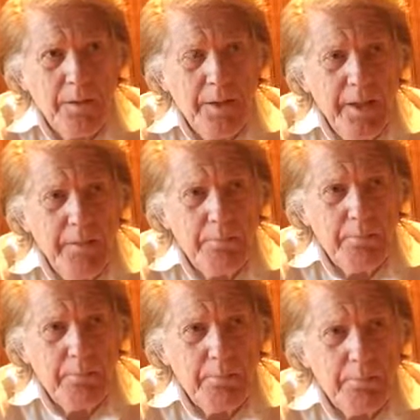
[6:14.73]
The
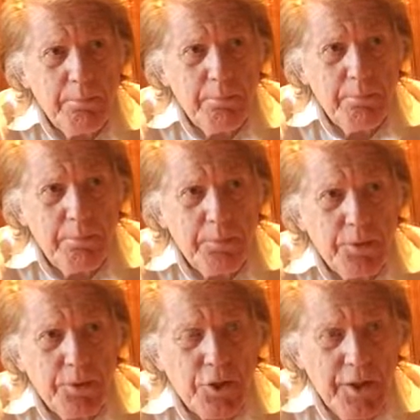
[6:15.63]

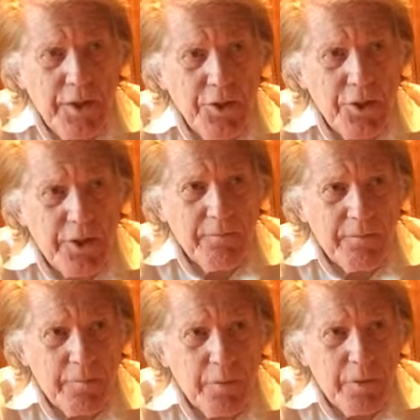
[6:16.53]
changing
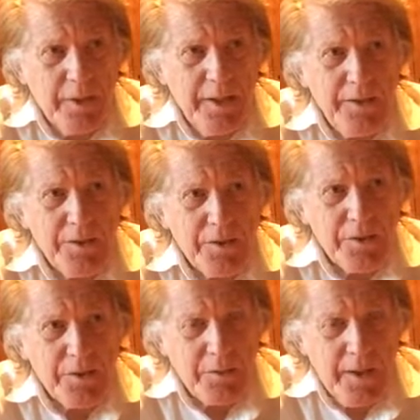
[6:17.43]
from green
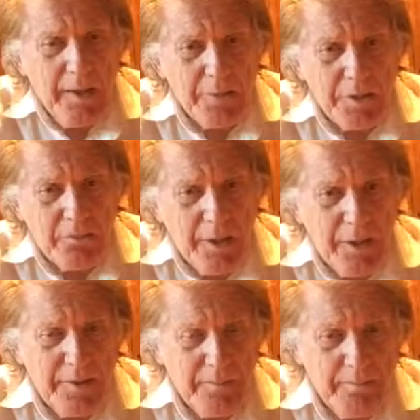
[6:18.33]
to amber to
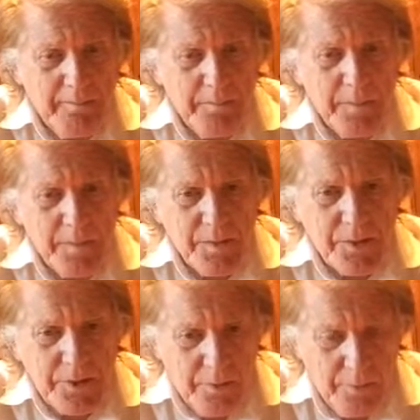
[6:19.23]
red,
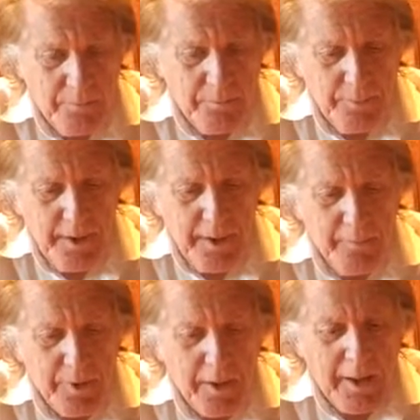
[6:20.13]
so the
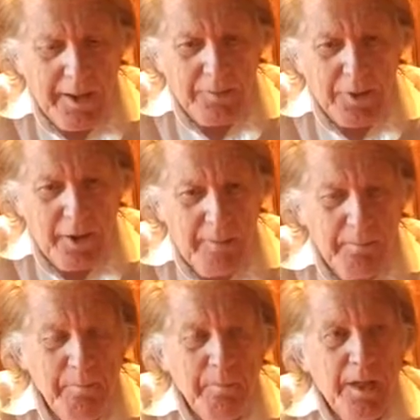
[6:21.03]
amber light time,